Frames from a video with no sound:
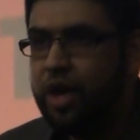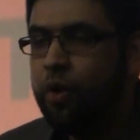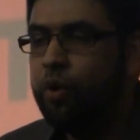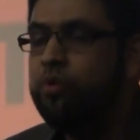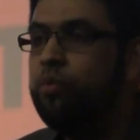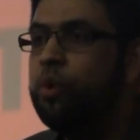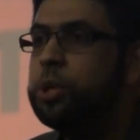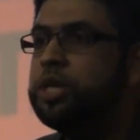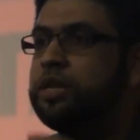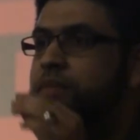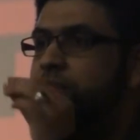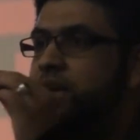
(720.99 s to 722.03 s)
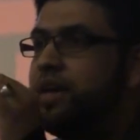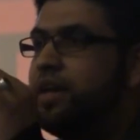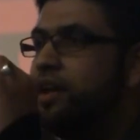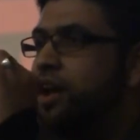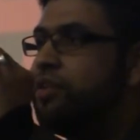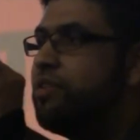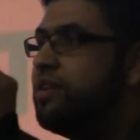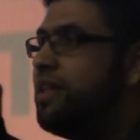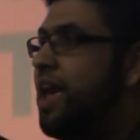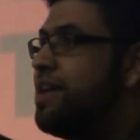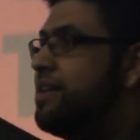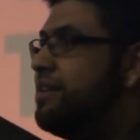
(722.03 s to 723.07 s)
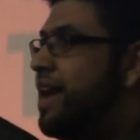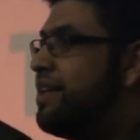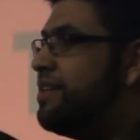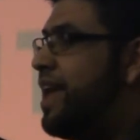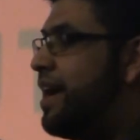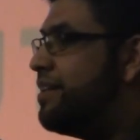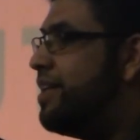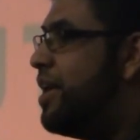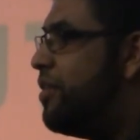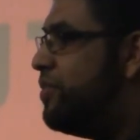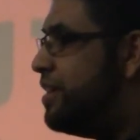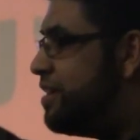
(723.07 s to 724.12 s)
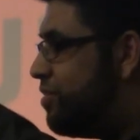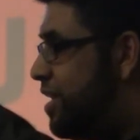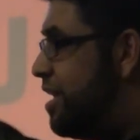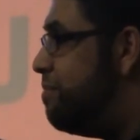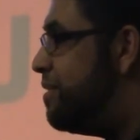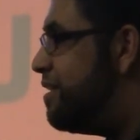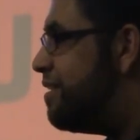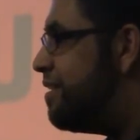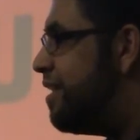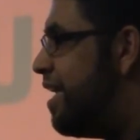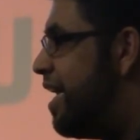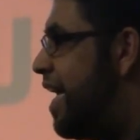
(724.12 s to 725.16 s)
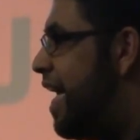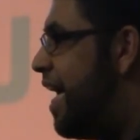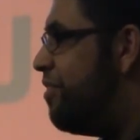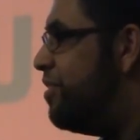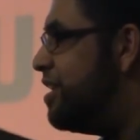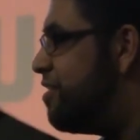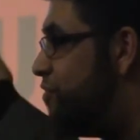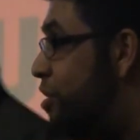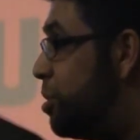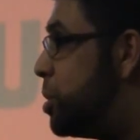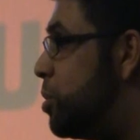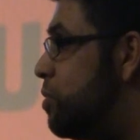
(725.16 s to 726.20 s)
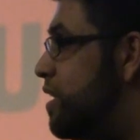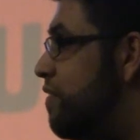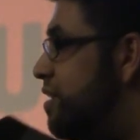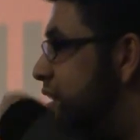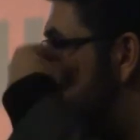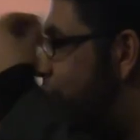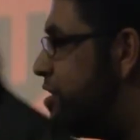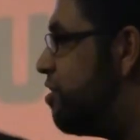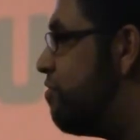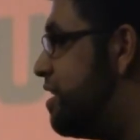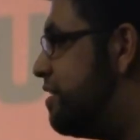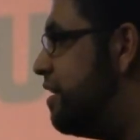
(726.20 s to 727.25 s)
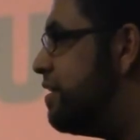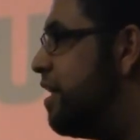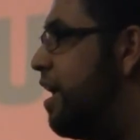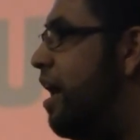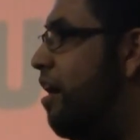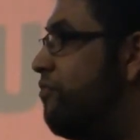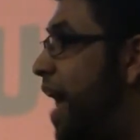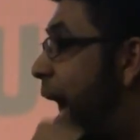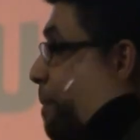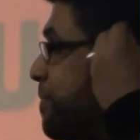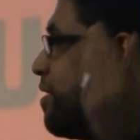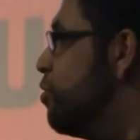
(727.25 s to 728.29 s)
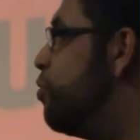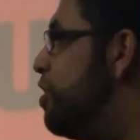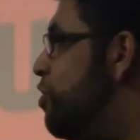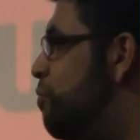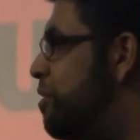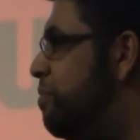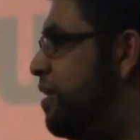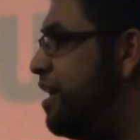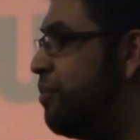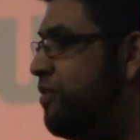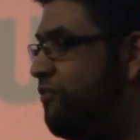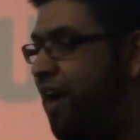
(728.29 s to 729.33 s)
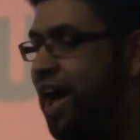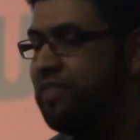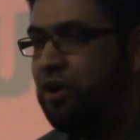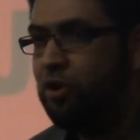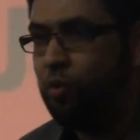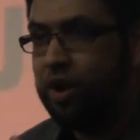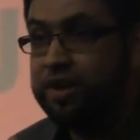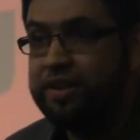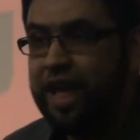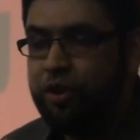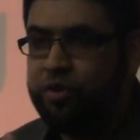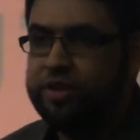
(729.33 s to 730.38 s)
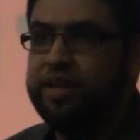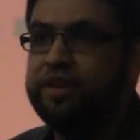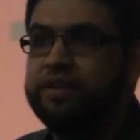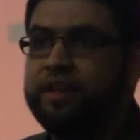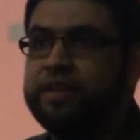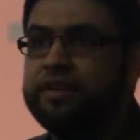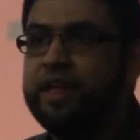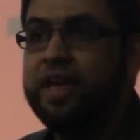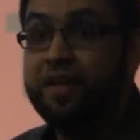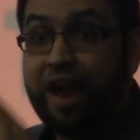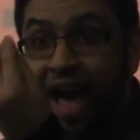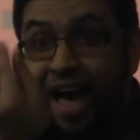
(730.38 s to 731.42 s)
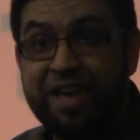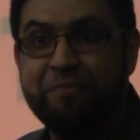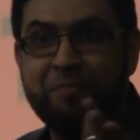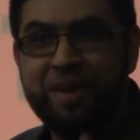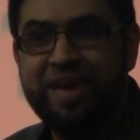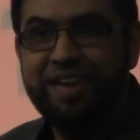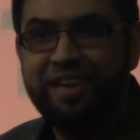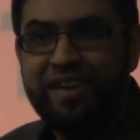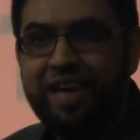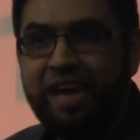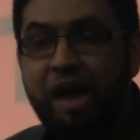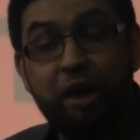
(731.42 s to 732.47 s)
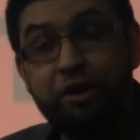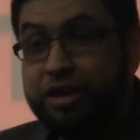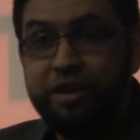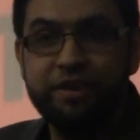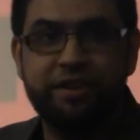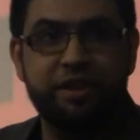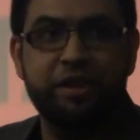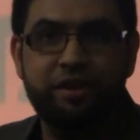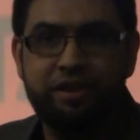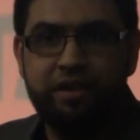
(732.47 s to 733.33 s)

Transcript: When we wish to speak and understand and dissect these themes and these virtues and these characteristics of the absolute human being, we find that on one side Hussain says that I am me and he is he.